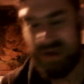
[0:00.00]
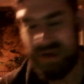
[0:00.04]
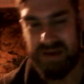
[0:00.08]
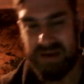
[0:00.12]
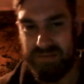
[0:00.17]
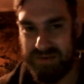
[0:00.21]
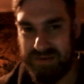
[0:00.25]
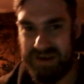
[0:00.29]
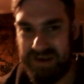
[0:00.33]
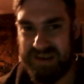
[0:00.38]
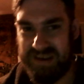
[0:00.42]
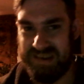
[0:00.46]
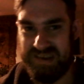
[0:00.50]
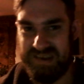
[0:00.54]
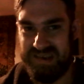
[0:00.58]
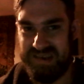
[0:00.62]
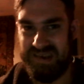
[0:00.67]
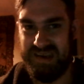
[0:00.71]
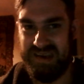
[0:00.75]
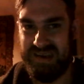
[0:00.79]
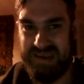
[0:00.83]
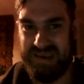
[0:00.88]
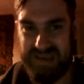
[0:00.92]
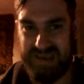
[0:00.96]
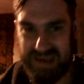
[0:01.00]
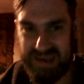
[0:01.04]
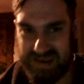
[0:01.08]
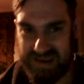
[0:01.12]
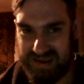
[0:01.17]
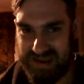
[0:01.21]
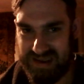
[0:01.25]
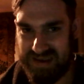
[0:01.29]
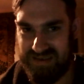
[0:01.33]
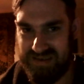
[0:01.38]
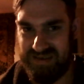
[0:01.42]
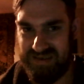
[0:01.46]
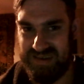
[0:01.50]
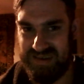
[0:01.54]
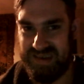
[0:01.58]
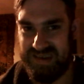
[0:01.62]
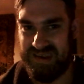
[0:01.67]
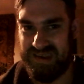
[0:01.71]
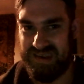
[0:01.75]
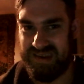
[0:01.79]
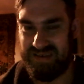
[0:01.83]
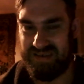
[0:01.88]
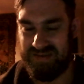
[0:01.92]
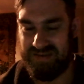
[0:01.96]
But as I said, there is
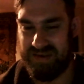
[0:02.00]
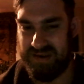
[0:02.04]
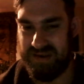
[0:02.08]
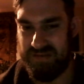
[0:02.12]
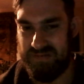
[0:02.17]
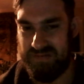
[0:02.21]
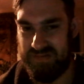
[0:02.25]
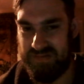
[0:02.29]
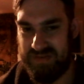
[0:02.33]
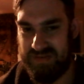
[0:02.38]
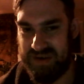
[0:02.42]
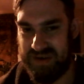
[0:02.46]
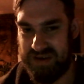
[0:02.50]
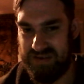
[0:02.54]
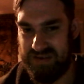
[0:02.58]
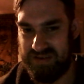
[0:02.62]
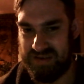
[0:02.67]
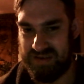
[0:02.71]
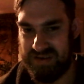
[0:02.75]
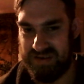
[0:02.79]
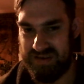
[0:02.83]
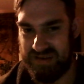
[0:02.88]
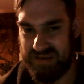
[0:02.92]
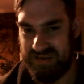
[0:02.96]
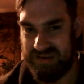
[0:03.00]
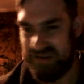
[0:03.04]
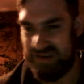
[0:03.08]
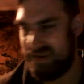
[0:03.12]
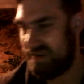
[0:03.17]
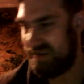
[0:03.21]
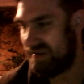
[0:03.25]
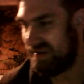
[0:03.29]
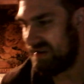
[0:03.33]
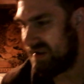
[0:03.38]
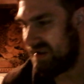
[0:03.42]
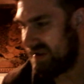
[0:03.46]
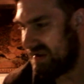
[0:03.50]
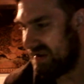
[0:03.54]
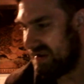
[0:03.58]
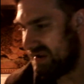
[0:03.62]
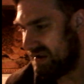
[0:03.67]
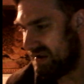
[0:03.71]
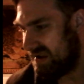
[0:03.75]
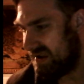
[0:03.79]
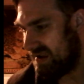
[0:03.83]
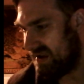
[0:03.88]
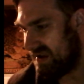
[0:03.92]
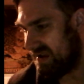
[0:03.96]
this great focus
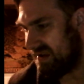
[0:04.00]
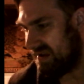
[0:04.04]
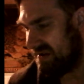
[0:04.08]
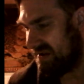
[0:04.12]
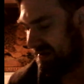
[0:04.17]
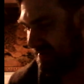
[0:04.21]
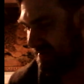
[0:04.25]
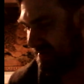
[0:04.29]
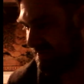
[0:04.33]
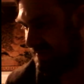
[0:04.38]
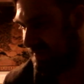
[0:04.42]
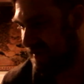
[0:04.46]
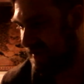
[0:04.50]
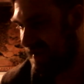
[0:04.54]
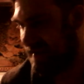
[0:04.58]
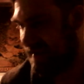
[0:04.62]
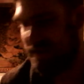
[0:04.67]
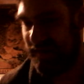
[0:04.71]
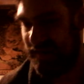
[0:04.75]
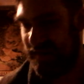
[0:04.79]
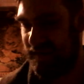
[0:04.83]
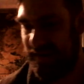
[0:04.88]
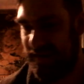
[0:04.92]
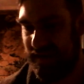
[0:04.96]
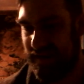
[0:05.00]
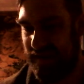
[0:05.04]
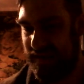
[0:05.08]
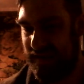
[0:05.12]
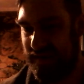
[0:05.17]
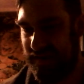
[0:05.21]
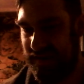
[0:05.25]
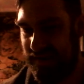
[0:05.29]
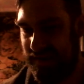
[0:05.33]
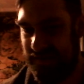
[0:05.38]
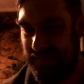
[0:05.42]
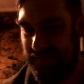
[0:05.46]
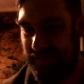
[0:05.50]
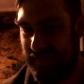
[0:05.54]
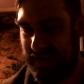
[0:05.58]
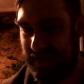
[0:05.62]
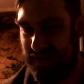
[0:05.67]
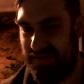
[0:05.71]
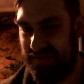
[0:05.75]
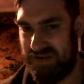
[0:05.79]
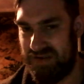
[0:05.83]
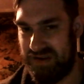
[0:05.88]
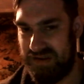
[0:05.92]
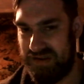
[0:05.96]
and these
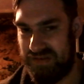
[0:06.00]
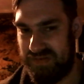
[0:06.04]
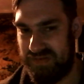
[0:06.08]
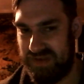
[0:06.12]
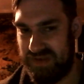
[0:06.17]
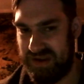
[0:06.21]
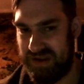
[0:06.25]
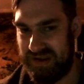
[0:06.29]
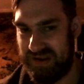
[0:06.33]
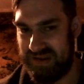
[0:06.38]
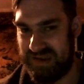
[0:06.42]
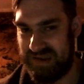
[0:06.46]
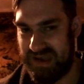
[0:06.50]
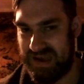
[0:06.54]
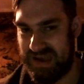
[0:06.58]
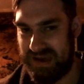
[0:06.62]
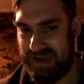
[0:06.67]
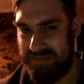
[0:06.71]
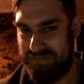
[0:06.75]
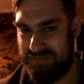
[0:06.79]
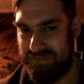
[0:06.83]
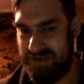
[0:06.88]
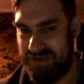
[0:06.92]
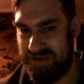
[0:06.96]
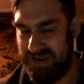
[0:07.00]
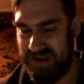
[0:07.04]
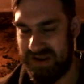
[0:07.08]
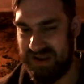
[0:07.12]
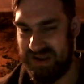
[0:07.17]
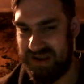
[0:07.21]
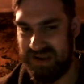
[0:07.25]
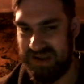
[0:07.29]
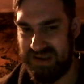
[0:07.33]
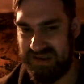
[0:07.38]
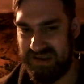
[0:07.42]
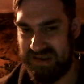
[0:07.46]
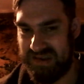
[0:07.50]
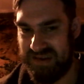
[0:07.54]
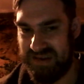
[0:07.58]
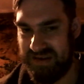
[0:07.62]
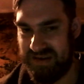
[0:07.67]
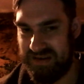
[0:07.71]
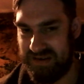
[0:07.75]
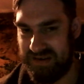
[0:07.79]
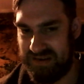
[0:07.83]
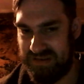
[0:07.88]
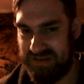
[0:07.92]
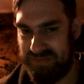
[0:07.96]
various things happen, and they
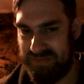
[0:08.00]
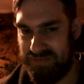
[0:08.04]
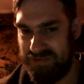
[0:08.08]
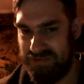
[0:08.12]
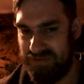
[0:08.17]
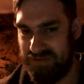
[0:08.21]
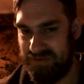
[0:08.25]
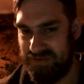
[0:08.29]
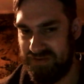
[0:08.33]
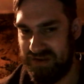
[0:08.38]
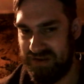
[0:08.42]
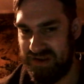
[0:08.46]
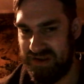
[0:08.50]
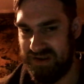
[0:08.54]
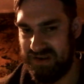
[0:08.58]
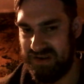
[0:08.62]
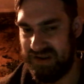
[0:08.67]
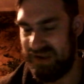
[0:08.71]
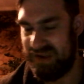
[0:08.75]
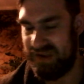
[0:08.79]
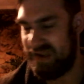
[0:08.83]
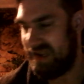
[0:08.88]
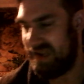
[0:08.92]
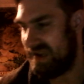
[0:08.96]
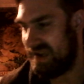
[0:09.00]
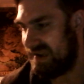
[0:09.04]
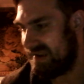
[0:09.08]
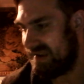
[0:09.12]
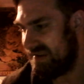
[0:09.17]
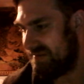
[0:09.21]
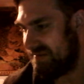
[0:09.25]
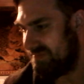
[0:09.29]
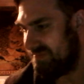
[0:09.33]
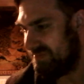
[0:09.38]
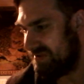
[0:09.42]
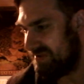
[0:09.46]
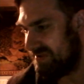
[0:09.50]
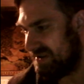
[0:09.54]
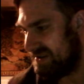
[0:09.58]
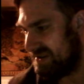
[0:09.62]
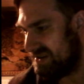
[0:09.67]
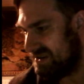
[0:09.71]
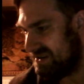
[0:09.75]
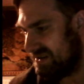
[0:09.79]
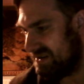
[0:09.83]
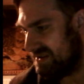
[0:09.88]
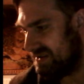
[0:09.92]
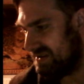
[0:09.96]
start exploring like the
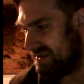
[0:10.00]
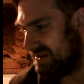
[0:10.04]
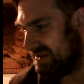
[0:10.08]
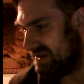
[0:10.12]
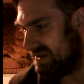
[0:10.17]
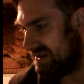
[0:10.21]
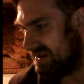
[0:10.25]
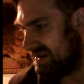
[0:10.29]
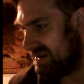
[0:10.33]
exhibition,